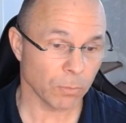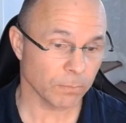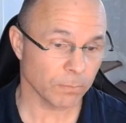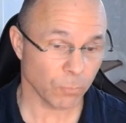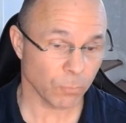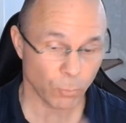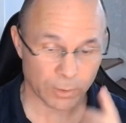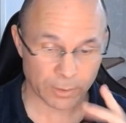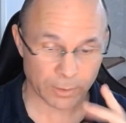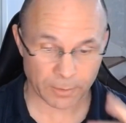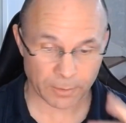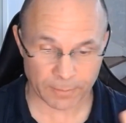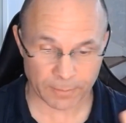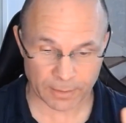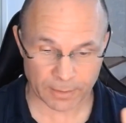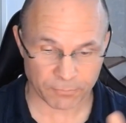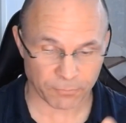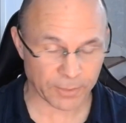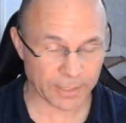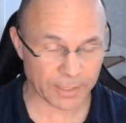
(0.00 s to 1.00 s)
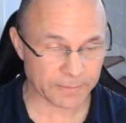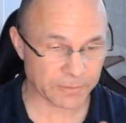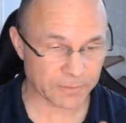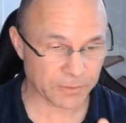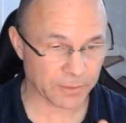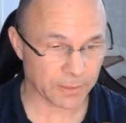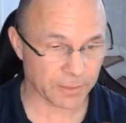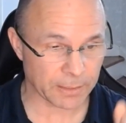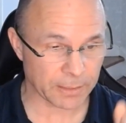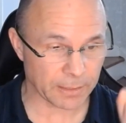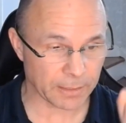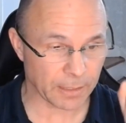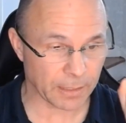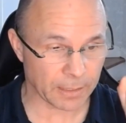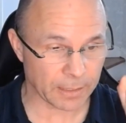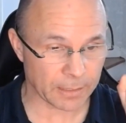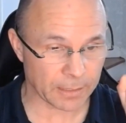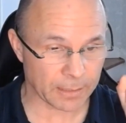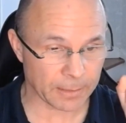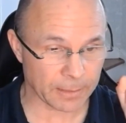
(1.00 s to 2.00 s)
One other thing I forgot to say,
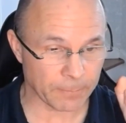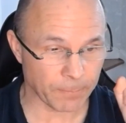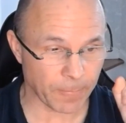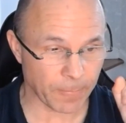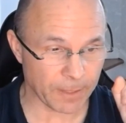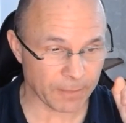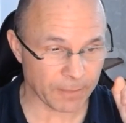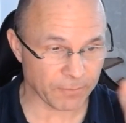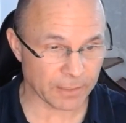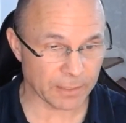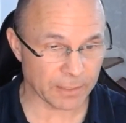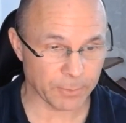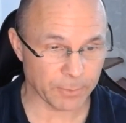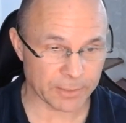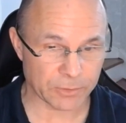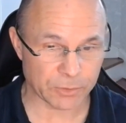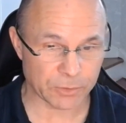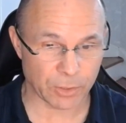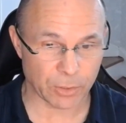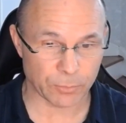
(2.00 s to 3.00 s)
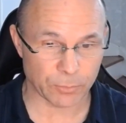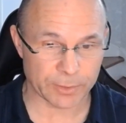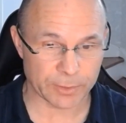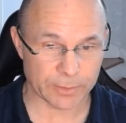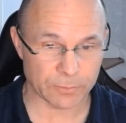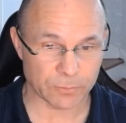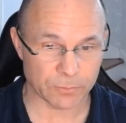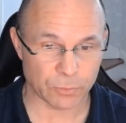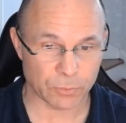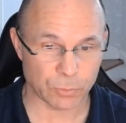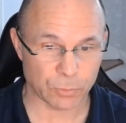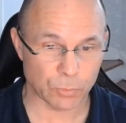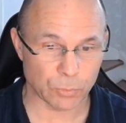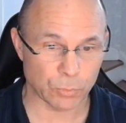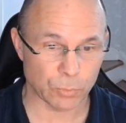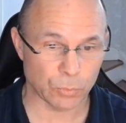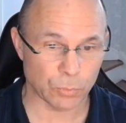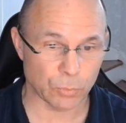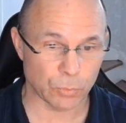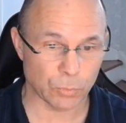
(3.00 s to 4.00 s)
if anybody's going
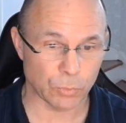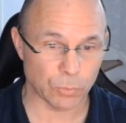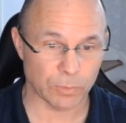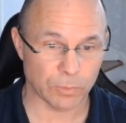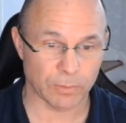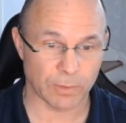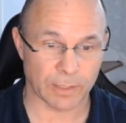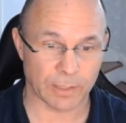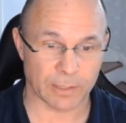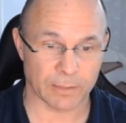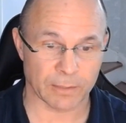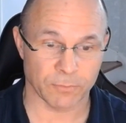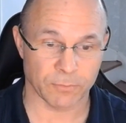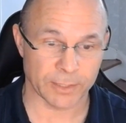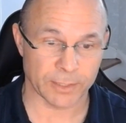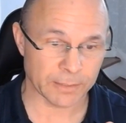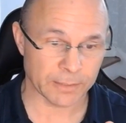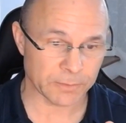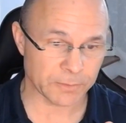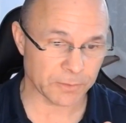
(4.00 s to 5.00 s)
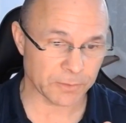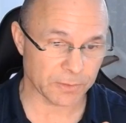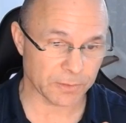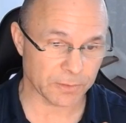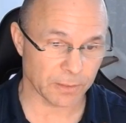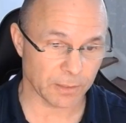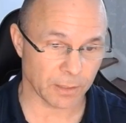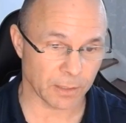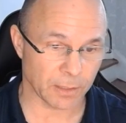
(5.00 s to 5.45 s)
to Vegas,